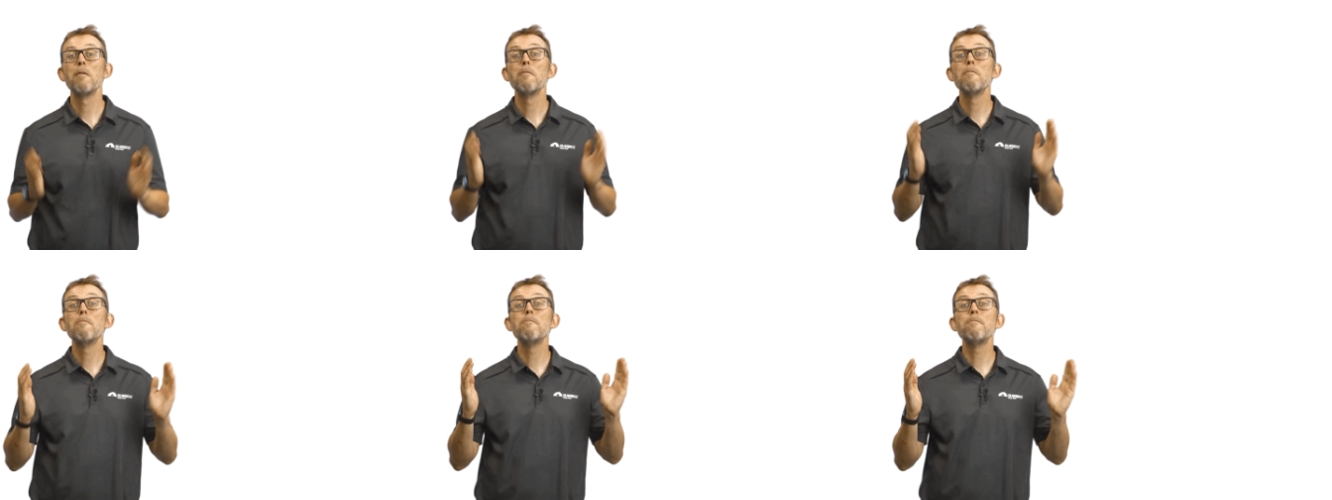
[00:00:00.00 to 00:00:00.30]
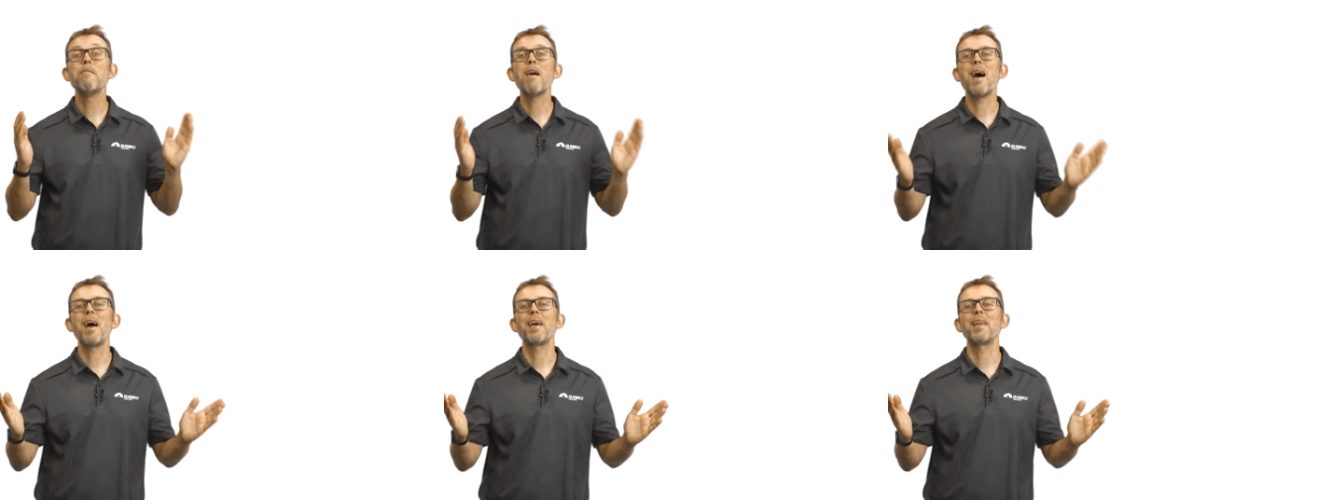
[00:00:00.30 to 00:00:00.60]

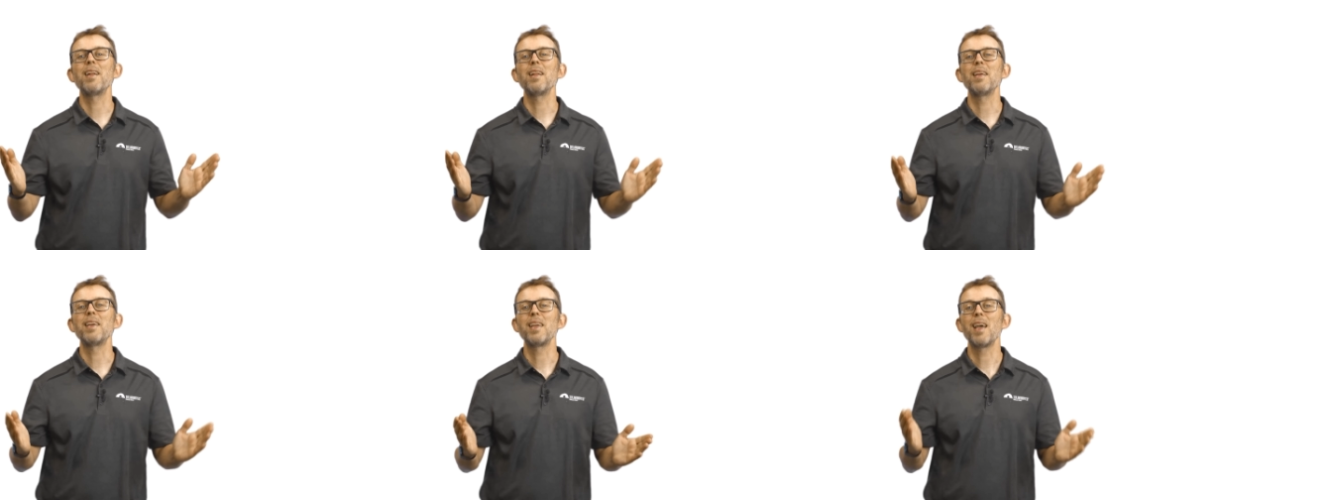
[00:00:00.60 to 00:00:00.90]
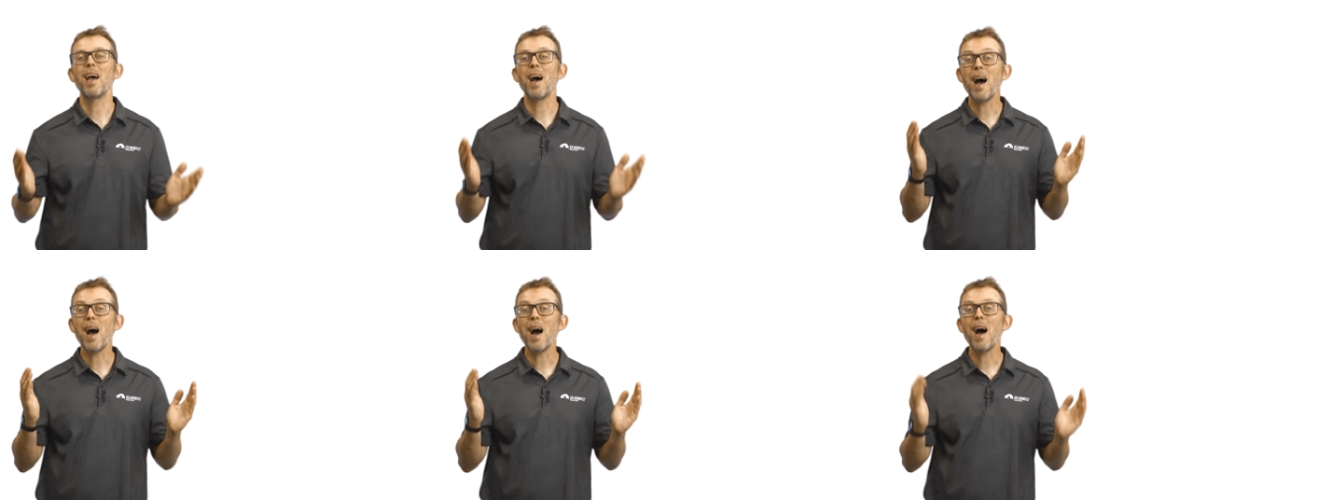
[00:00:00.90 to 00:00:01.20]
Finally,
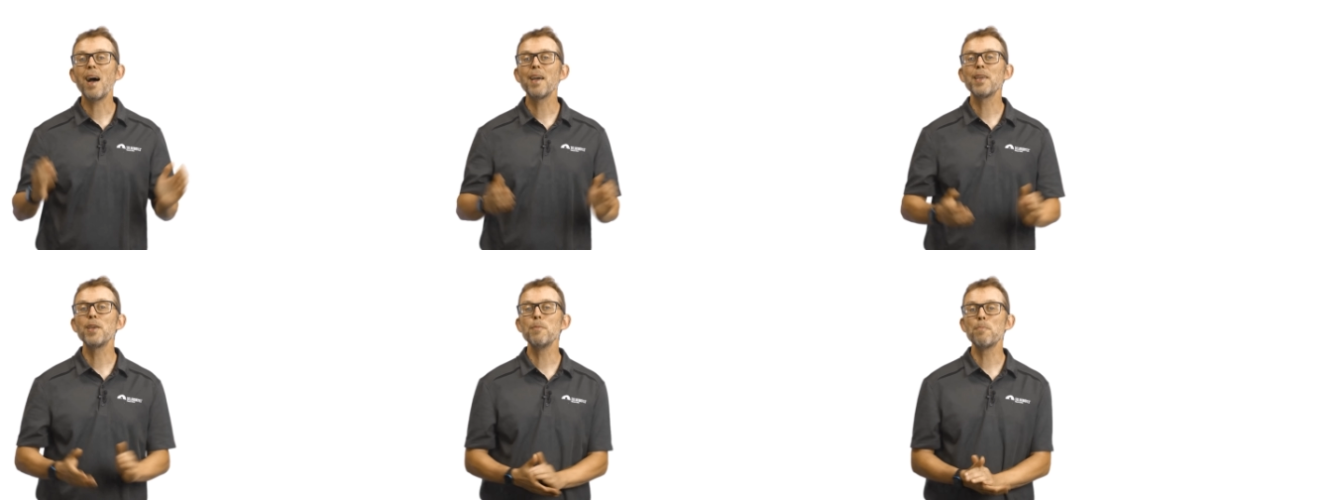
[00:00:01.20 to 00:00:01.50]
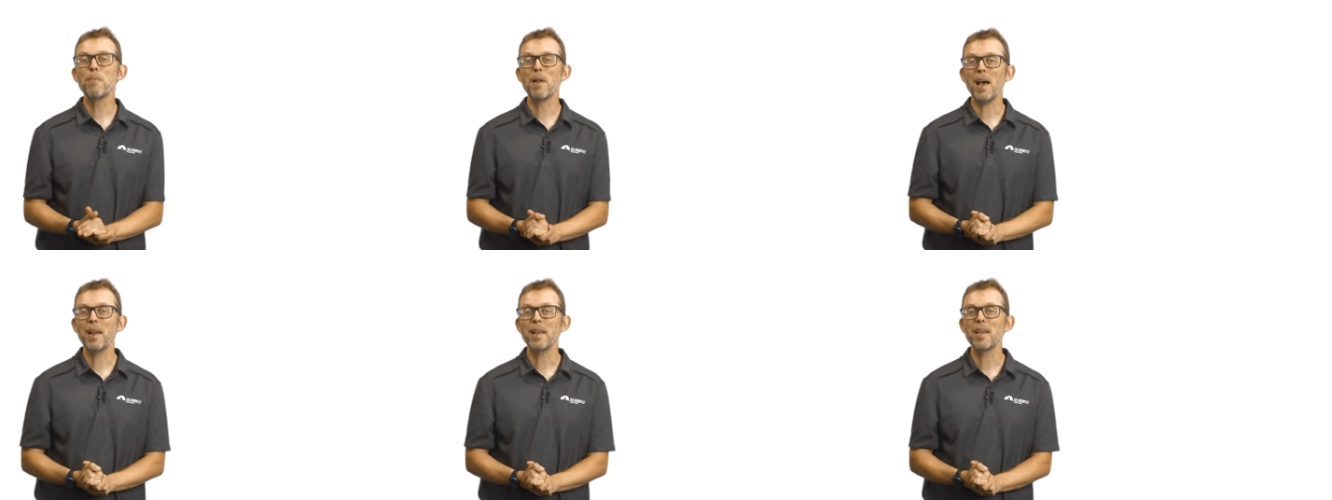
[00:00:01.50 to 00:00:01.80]
are you
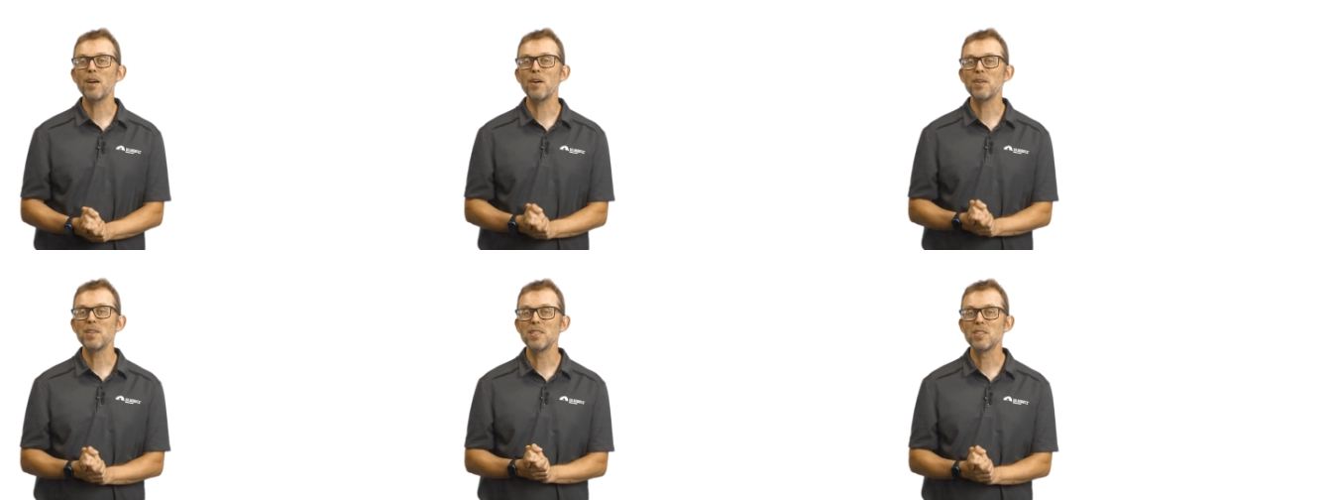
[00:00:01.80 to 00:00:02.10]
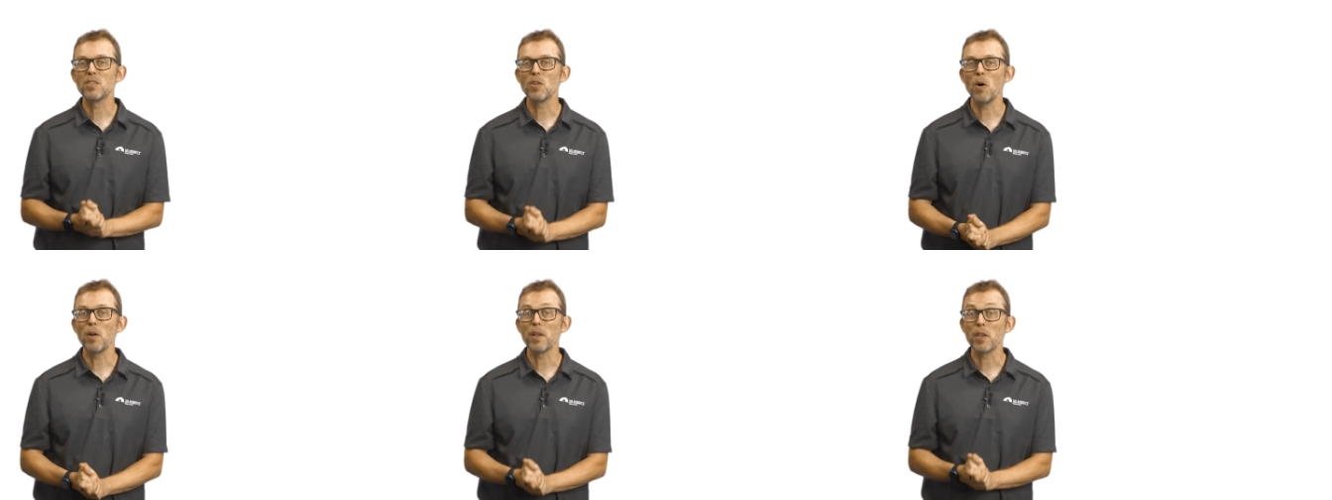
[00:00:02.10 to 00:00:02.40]
planning on
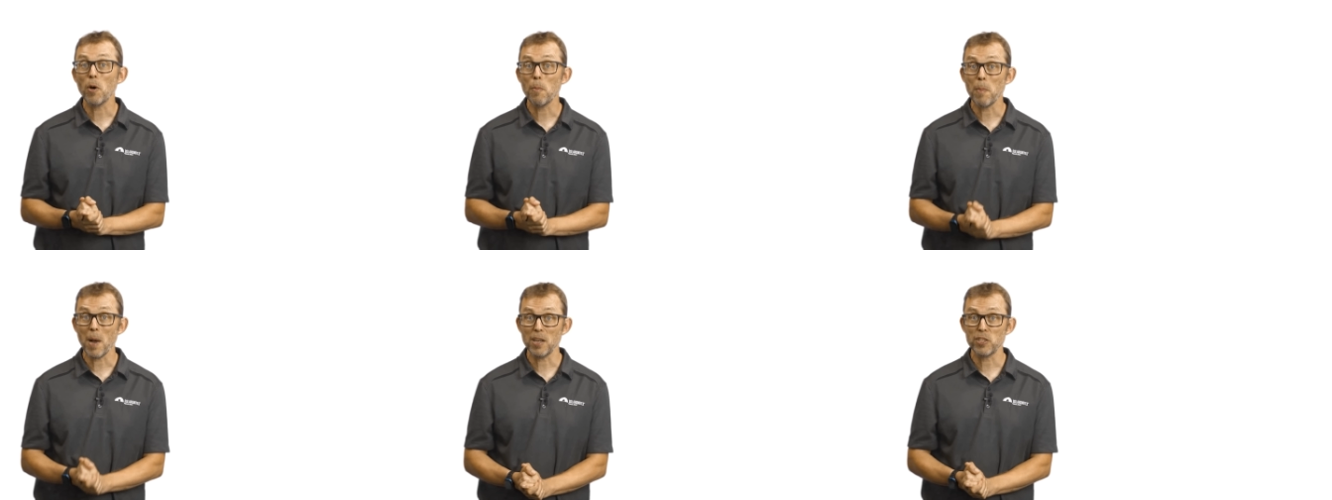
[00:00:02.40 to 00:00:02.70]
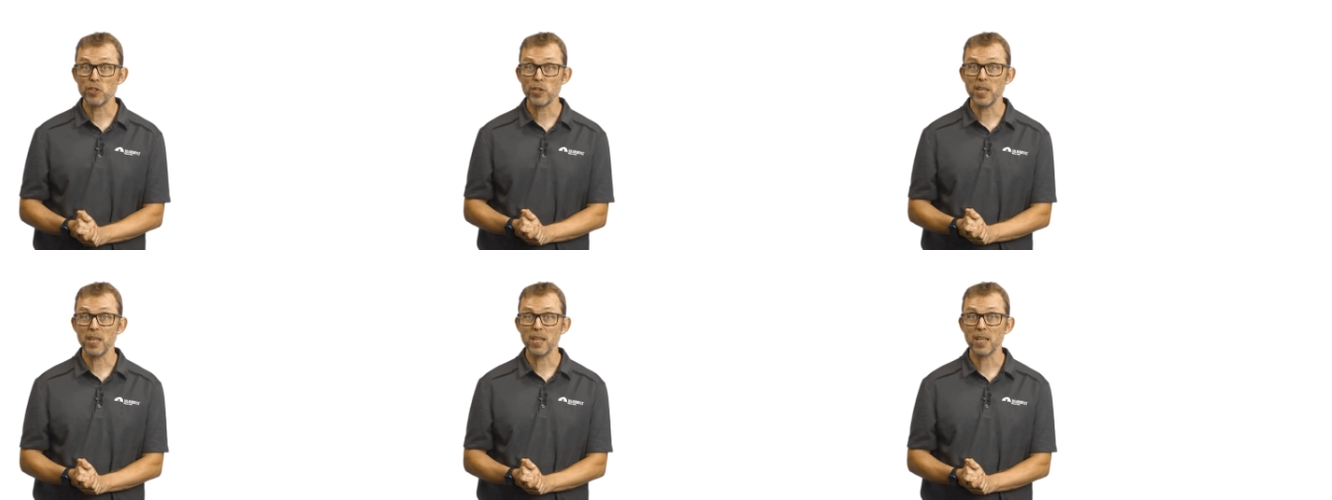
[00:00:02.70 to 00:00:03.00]
installing your
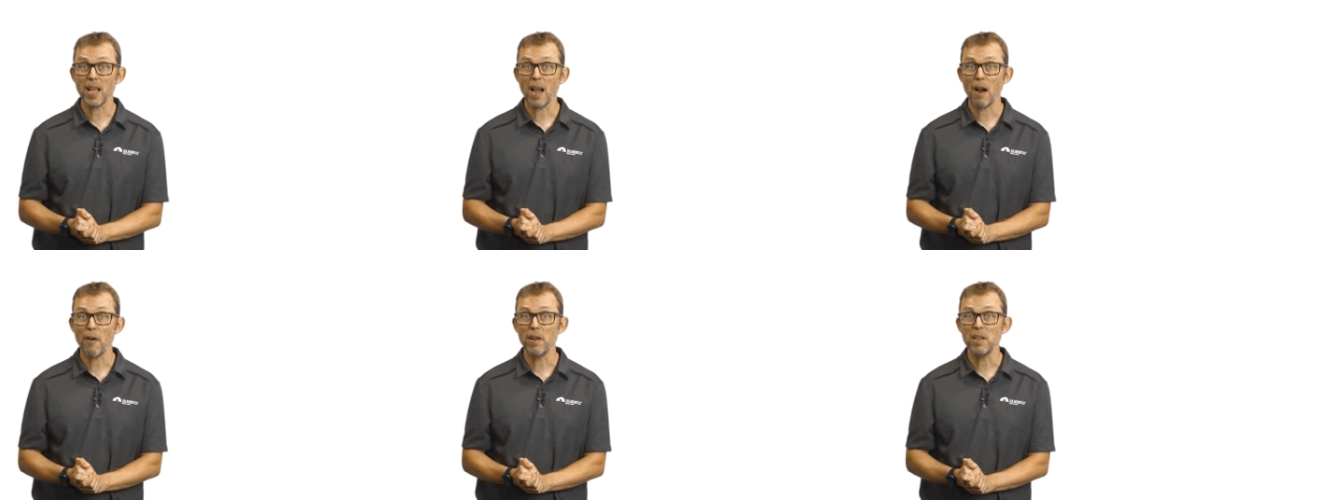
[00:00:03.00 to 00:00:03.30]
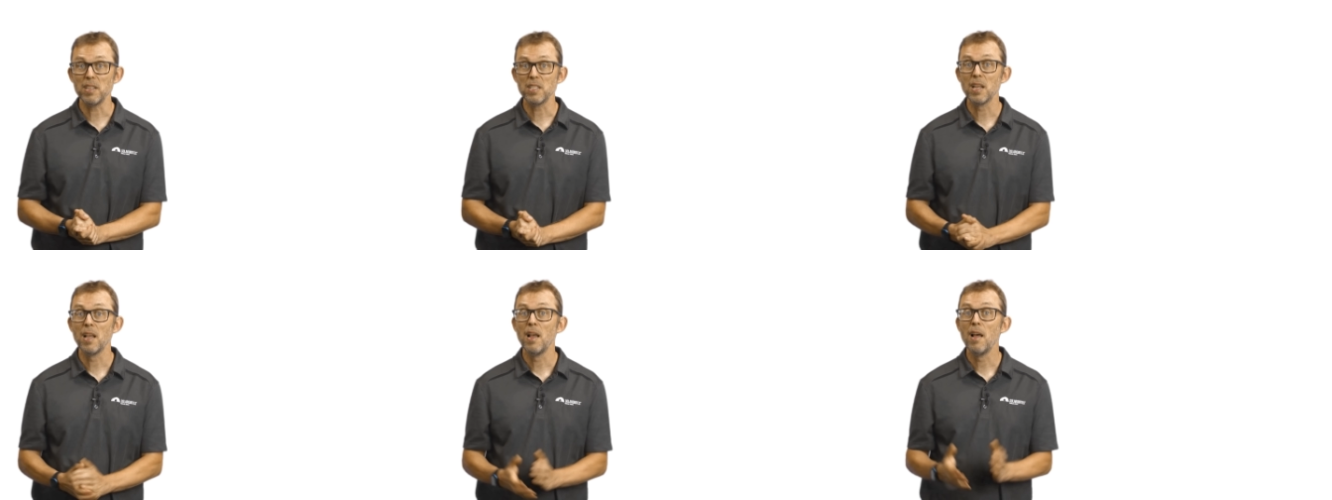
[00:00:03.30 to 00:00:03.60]
battery in a
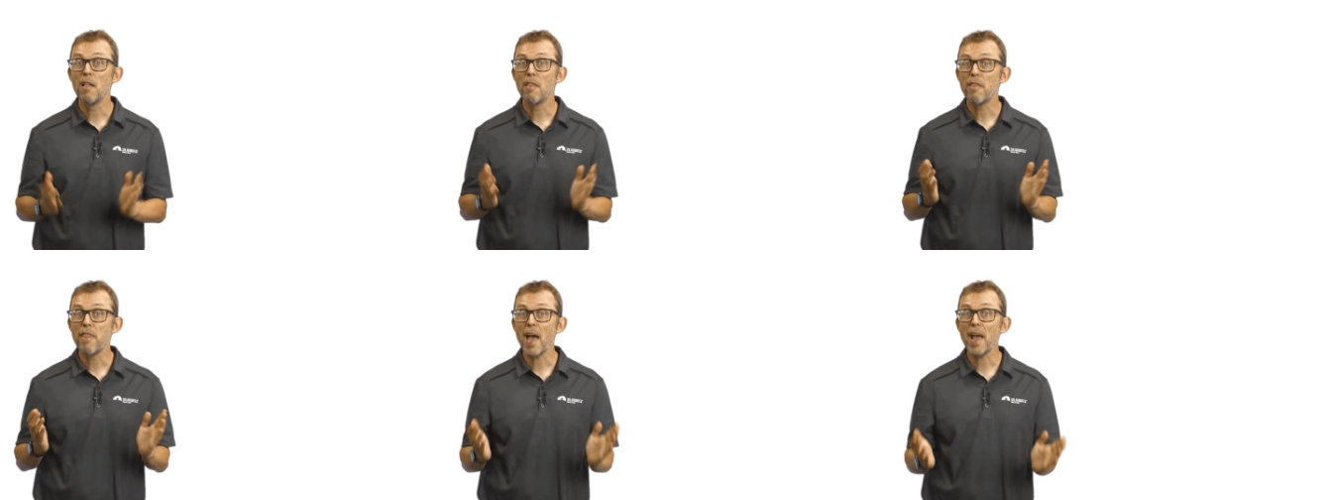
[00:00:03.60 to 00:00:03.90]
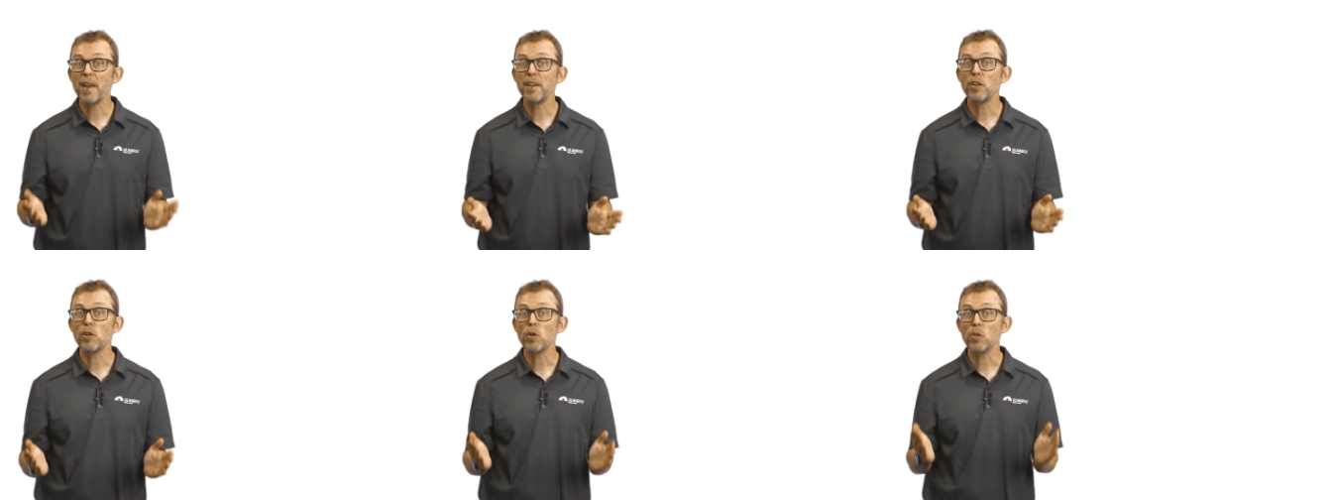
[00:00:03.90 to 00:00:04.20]
garage? Then